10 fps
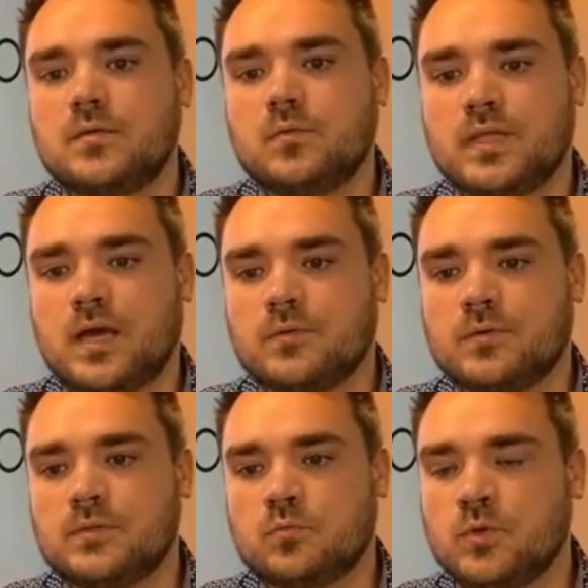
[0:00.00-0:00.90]
without
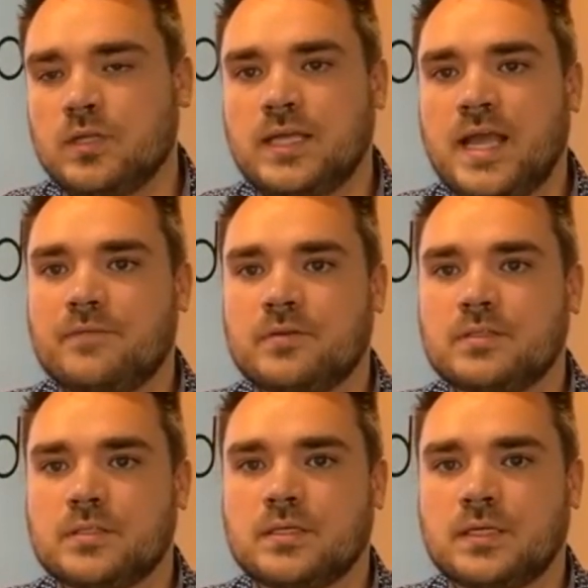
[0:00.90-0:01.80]
really having
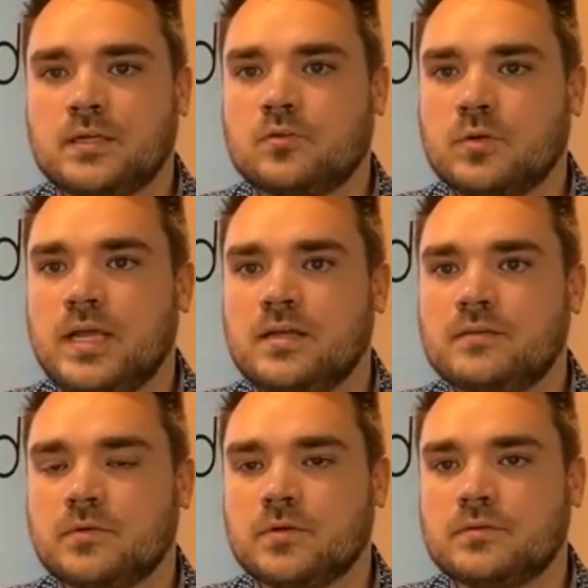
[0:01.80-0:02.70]
to get
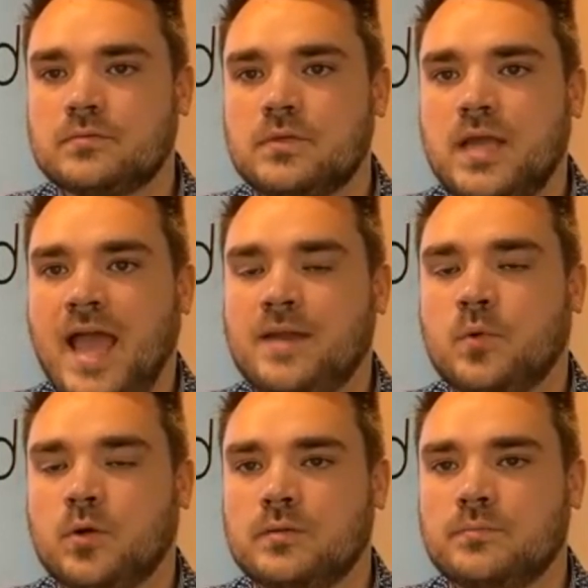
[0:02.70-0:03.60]
creative or add
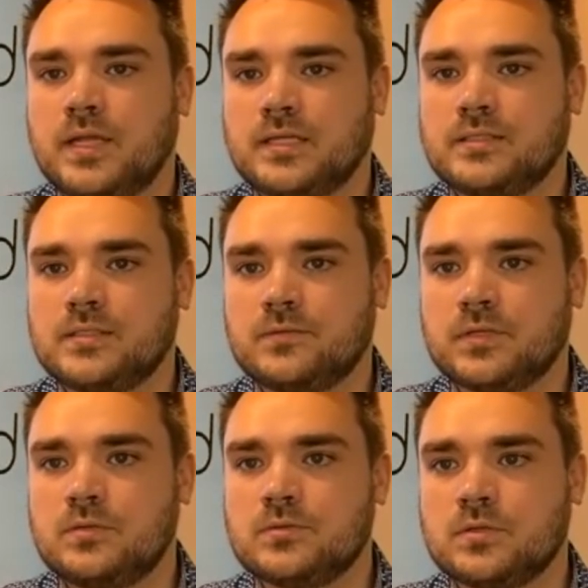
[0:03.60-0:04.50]
more complexity for
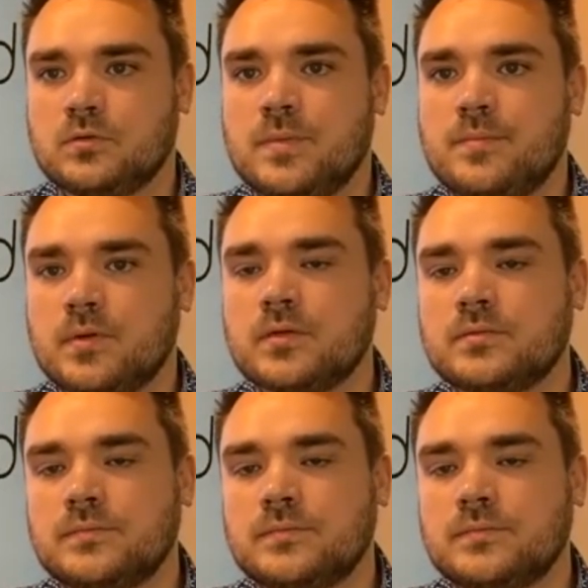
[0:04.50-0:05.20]
the user to remember.